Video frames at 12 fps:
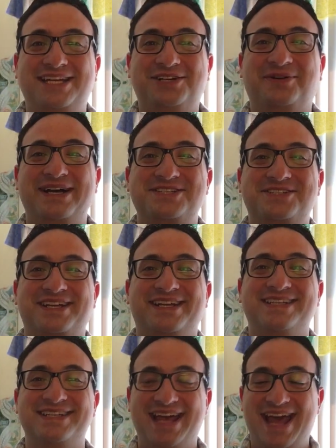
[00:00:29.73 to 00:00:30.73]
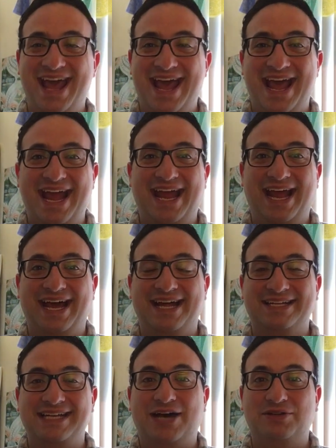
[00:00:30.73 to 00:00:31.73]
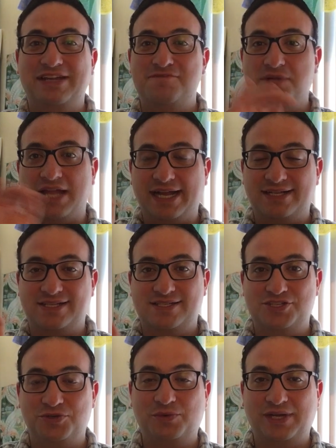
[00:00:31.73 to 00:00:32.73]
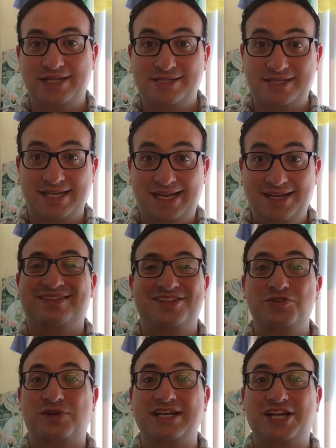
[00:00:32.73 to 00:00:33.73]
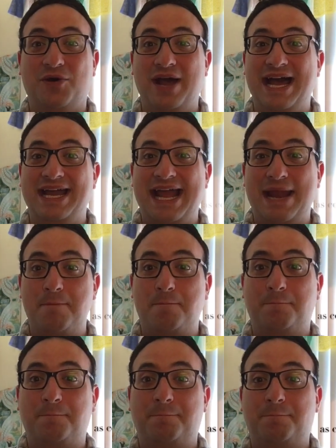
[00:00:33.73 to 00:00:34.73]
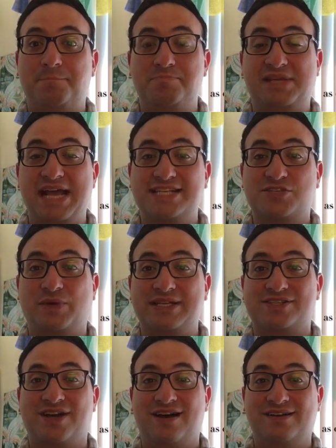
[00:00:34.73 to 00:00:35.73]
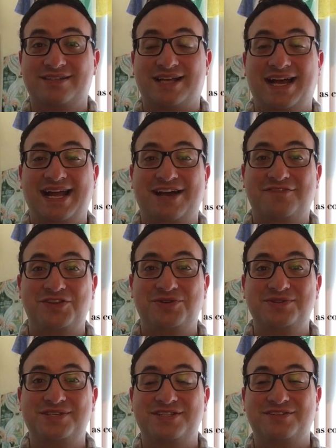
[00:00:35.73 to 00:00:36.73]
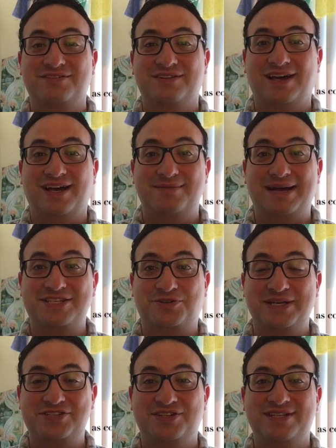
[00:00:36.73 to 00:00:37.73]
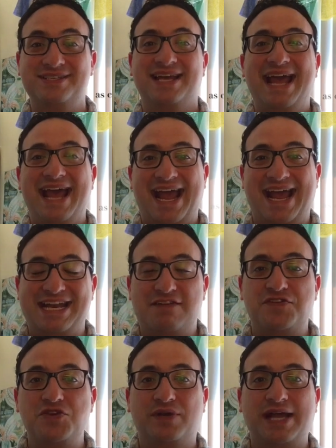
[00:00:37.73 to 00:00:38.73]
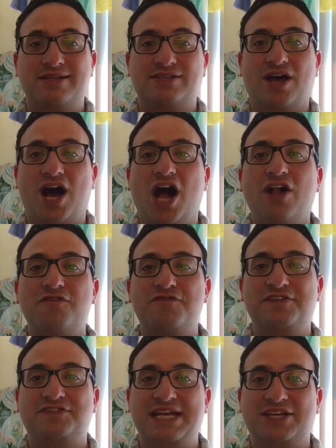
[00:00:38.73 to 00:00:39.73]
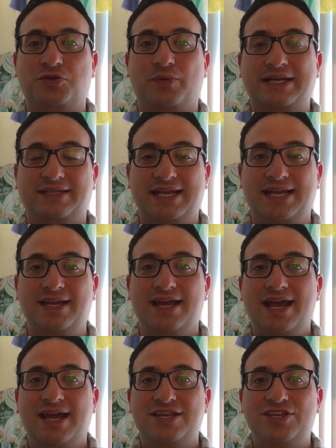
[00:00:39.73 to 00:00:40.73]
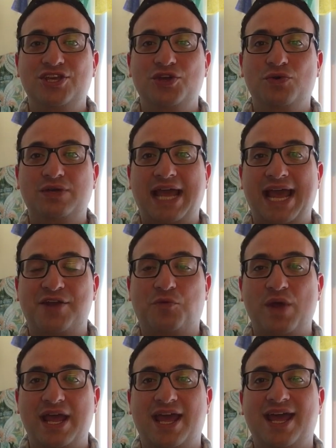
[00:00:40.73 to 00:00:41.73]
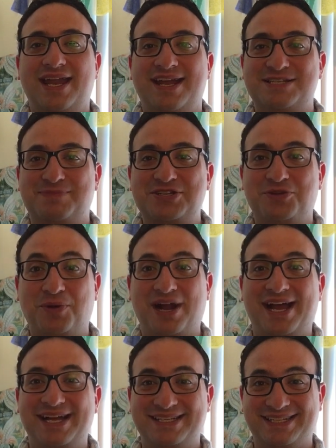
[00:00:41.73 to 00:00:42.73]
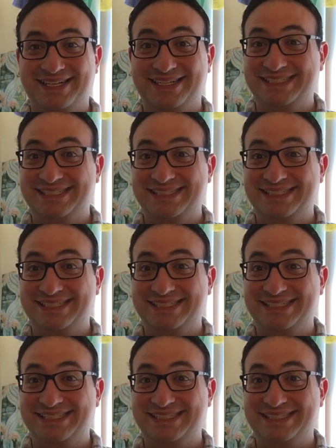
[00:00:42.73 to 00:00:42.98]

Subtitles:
questions, and I'll leave blanks as you can see. You can go ahead and guess what songs I have used as questions, and if you guess all 15 correctly, you can win a special prize,